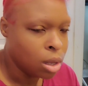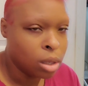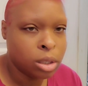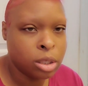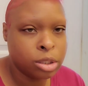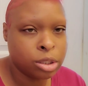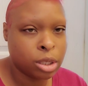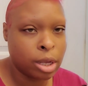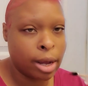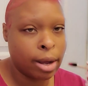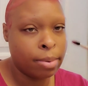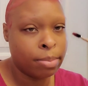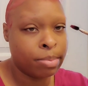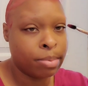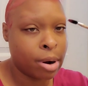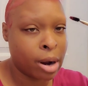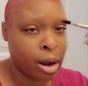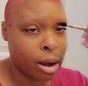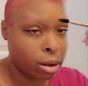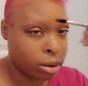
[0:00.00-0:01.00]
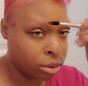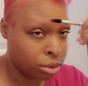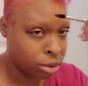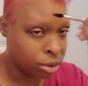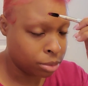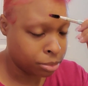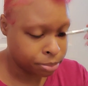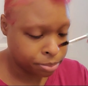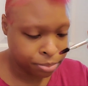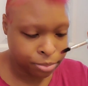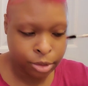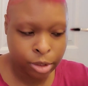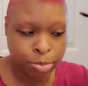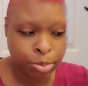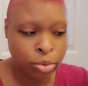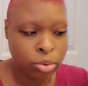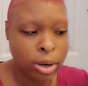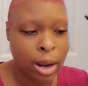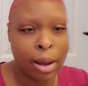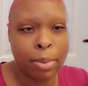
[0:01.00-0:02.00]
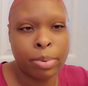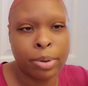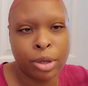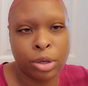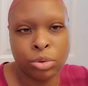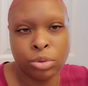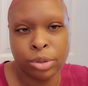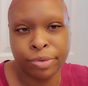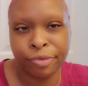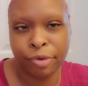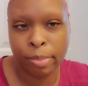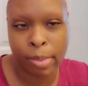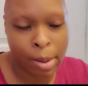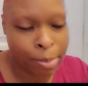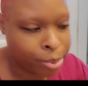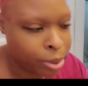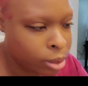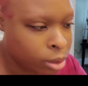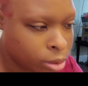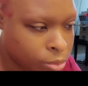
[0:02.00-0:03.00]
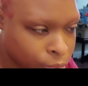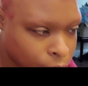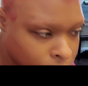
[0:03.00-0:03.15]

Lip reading: this is the eyebrow spoolie I've been using for my pink